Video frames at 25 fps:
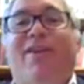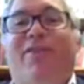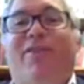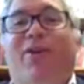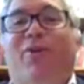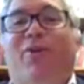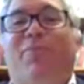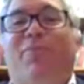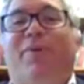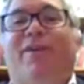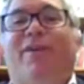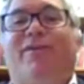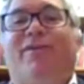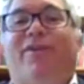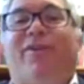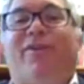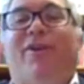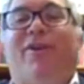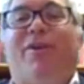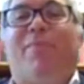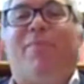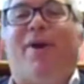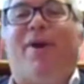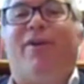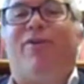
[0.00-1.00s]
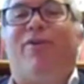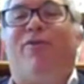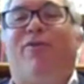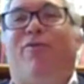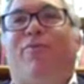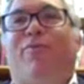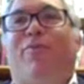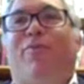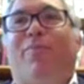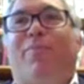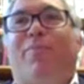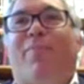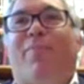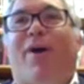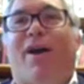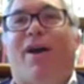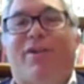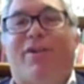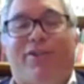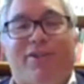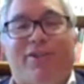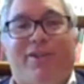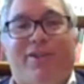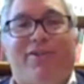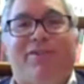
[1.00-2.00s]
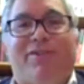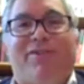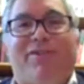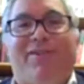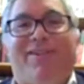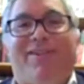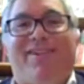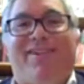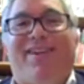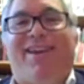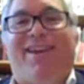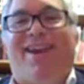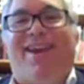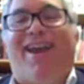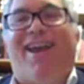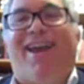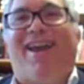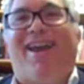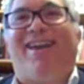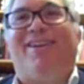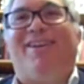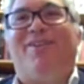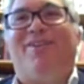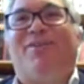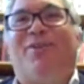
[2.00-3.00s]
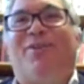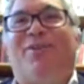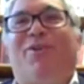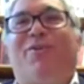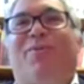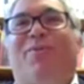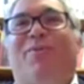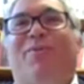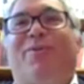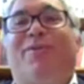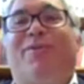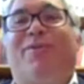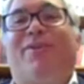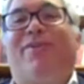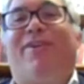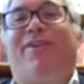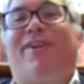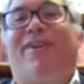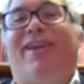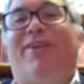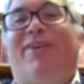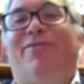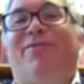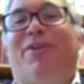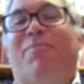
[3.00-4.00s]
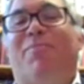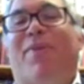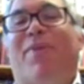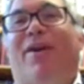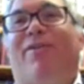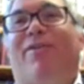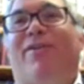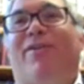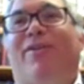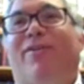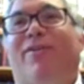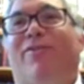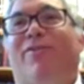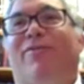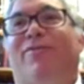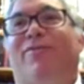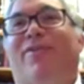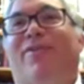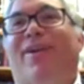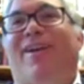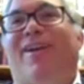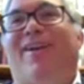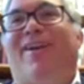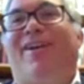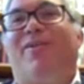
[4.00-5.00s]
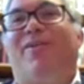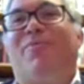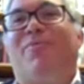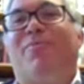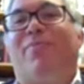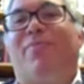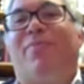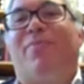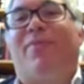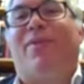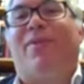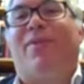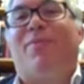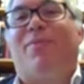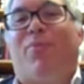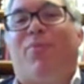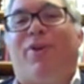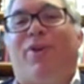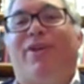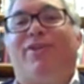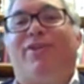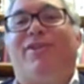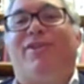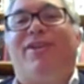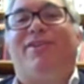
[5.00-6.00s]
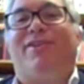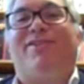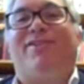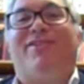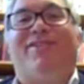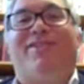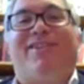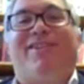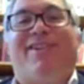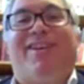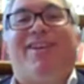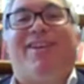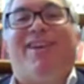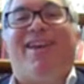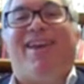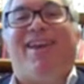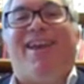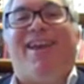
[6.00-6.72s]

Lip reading: there would be a certain amount of poshness and a certain even amount of Britishness